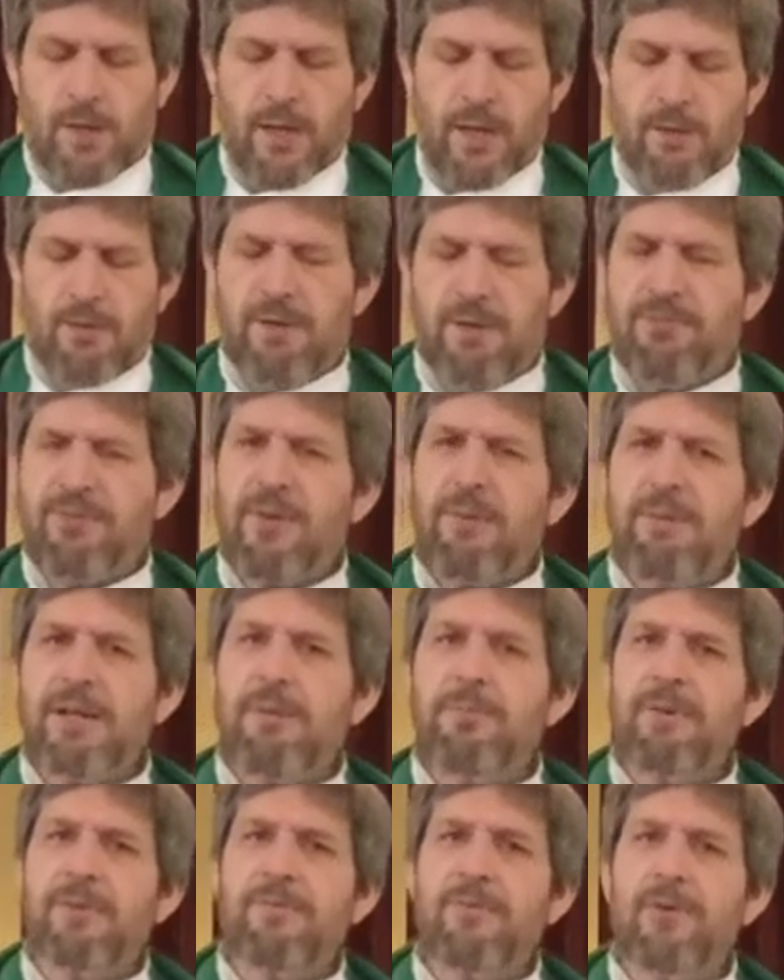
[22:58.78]
If somebody
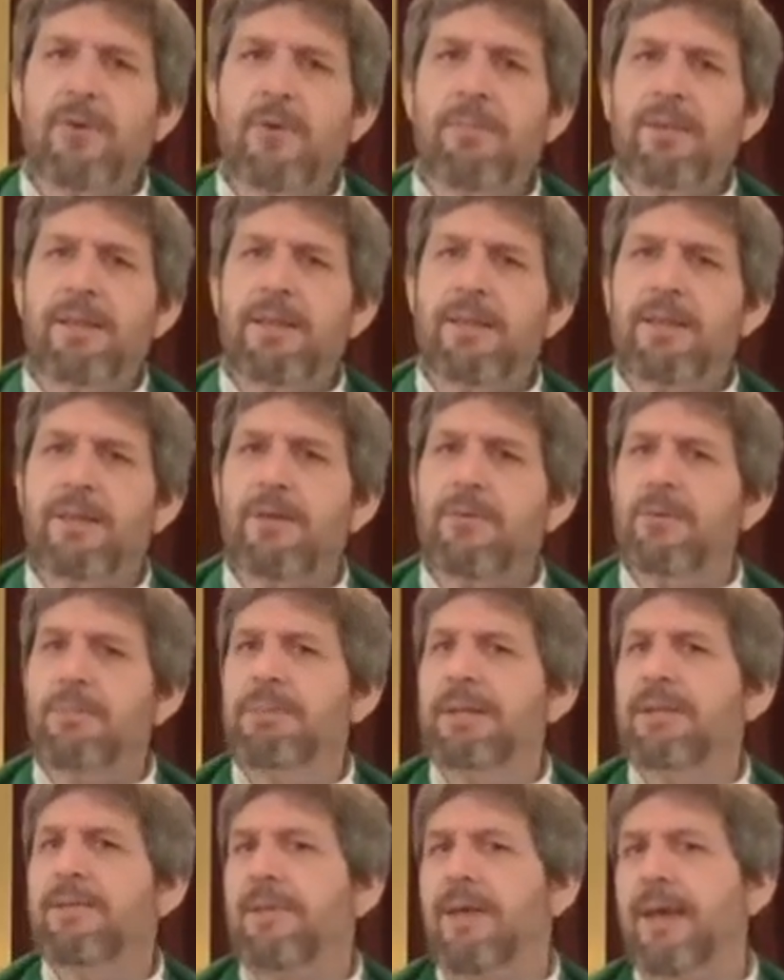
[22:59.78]
would have told me that there would
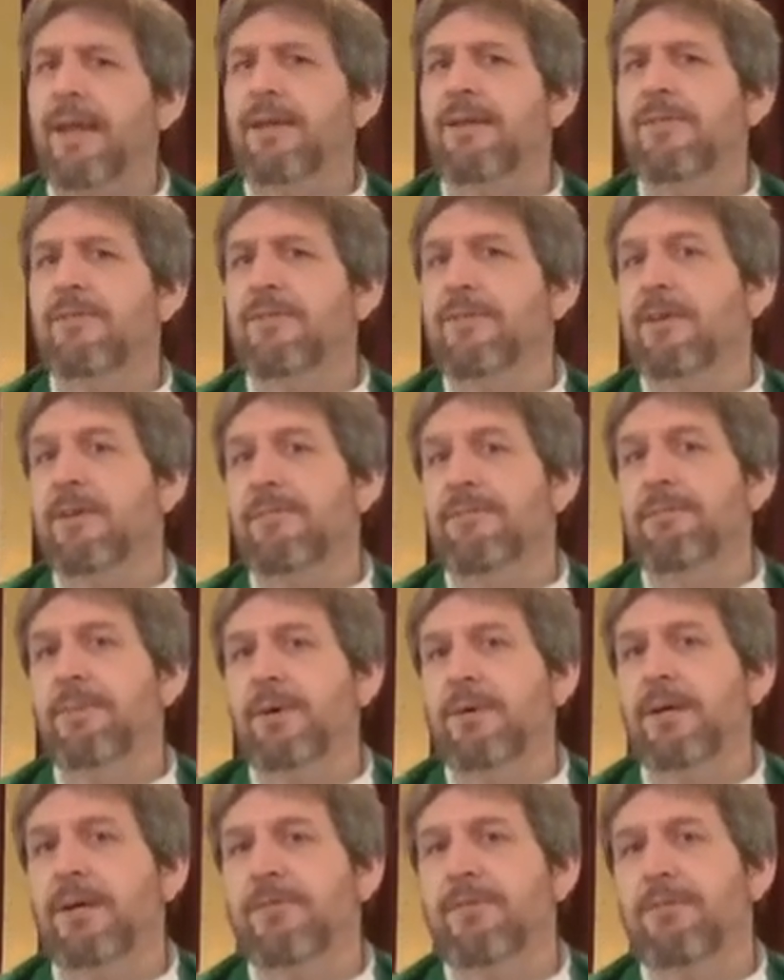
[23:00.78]
be tens of
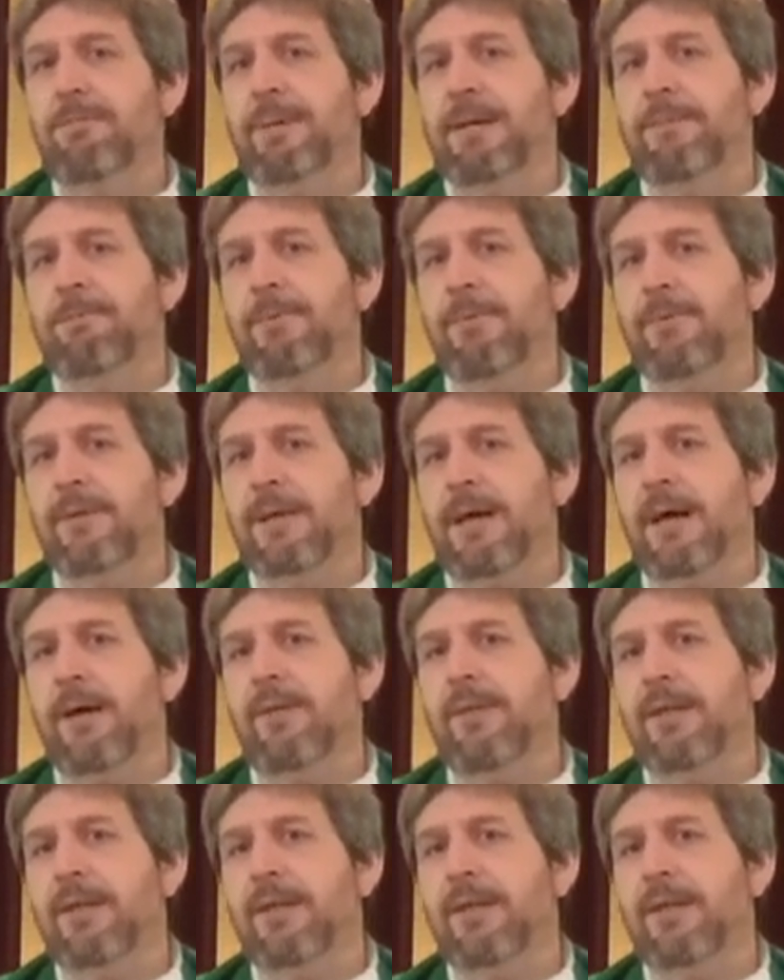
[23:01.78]
millions of people now that